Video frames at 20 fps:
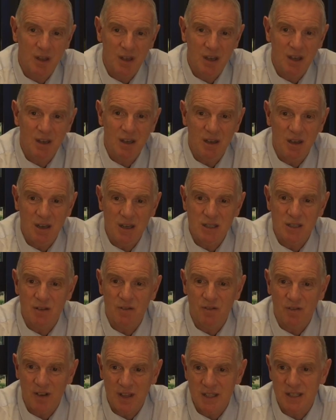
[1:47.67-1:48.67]
He's a
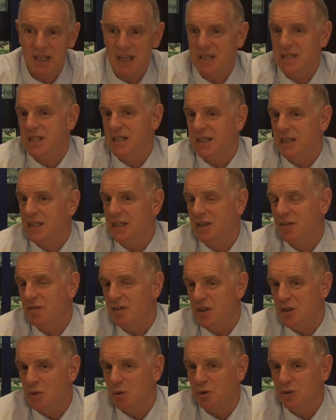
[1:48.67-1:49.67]
fantastic
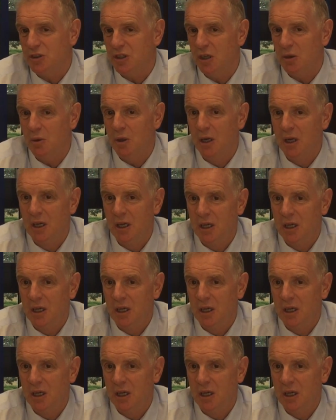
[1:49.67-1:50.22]
individual, so